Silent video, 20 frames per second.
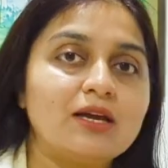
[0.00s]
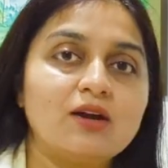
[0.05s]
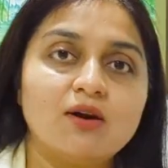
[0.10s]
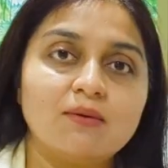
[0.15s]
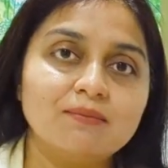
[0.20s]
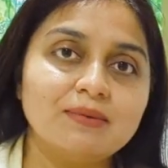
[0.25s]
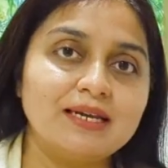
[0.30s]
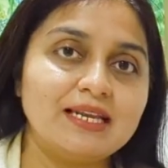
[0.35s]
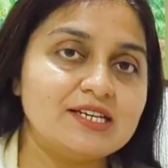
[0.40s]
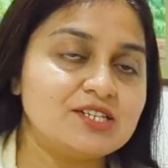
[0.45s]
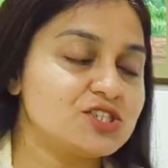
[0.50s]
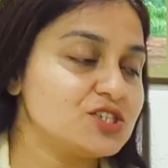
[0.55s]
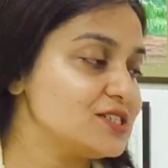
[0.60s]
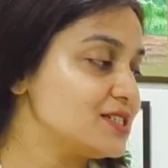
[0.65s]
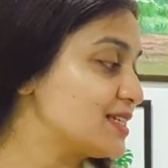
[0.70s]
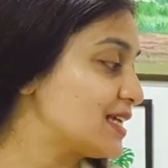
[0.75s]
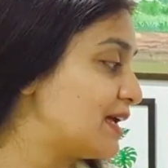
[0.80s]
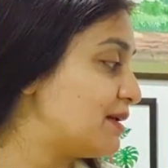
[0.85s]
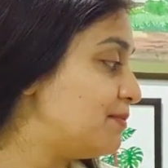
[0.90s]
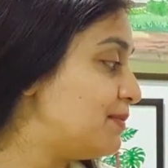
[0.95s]

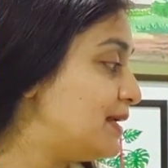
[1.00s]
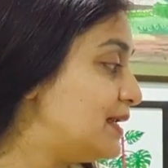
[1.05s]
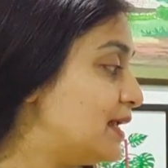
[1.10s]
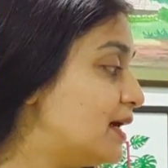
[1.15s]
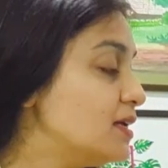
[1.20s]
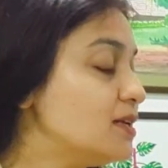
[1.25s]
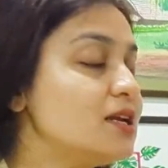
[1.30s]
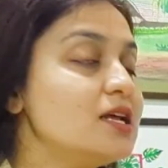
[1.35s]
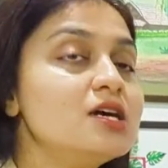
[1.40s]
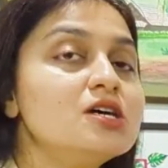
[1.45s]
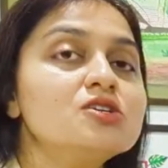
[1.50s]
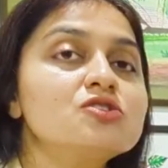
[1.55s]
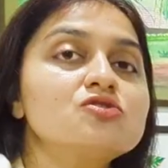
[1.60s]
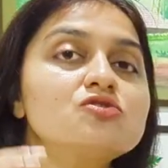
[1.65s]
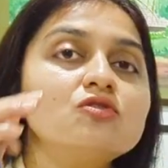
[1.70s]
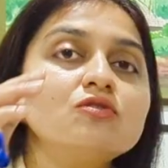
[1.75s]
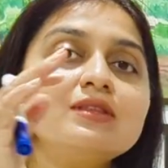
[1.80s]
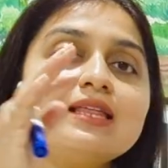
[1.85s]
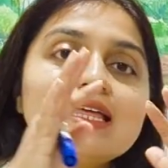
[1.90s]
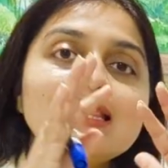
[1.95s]
combinations can be done
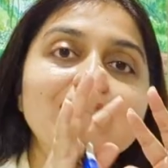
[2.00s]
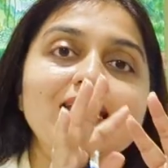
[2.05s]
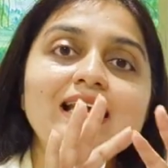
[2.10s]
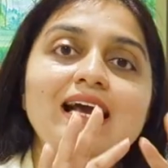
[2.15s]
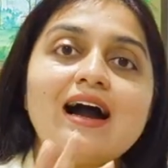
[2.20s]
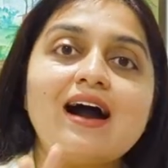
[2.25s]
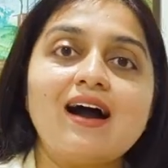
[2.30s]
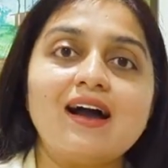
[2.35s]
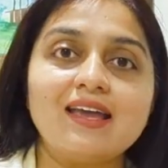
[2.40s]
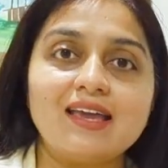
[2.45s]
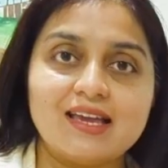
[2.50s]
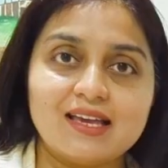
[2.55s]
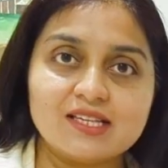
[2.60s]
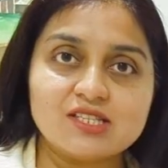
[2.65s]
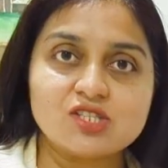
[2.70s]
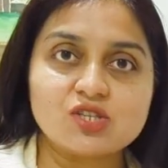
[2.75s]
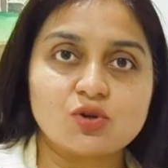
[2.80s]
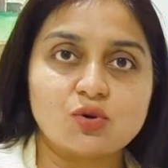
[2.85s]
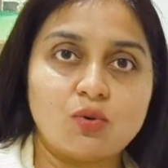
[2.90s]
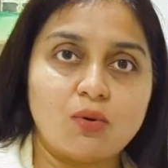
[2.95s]
so that the eye
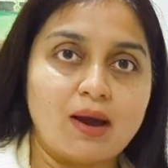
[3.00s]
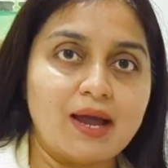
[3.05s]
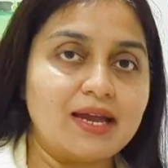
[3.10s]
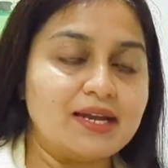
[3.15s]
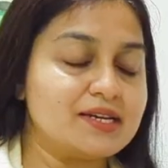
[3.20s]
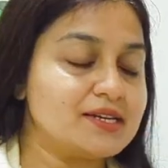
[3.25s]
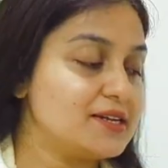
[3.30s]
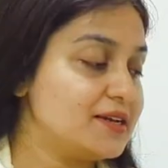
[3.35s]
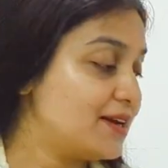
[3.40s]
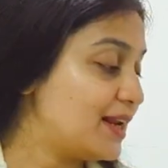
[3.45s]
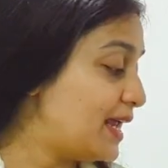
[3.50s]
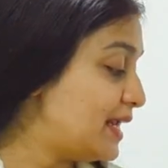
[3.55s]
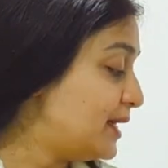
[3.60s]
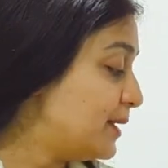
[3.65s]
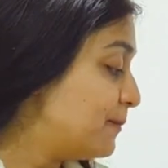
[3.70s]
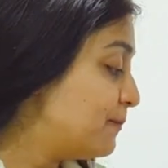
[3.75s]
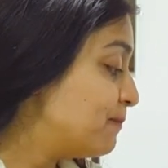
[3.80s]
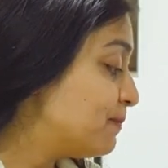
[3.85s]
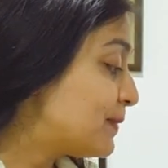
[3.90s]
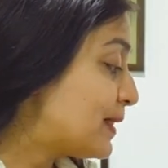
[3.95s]
is quiet,
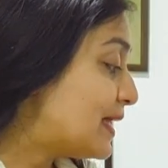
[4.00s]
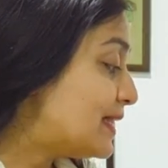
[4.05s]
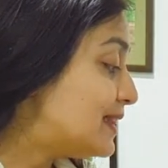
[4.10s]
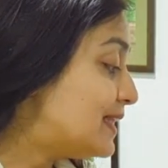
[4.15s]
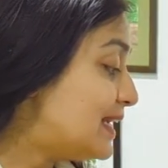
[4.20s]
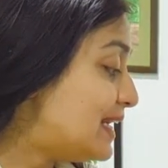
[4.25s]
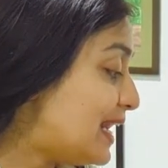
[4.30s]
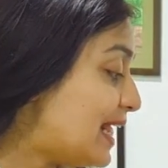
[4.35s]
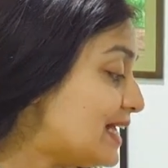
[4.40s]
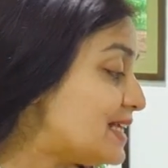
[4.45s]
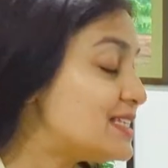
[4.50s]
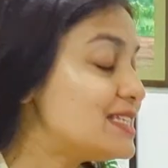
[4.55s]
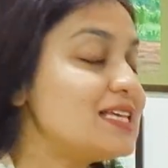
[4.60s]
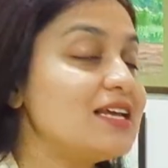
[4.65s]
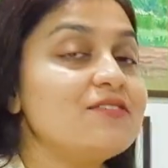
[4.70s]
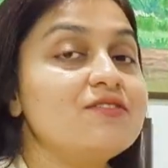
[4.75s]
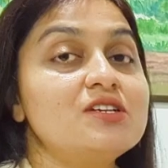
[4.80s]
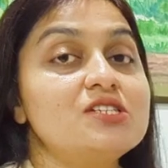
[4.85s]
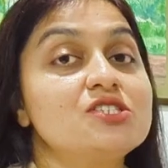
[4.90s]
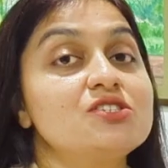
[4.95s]
right? The next thing which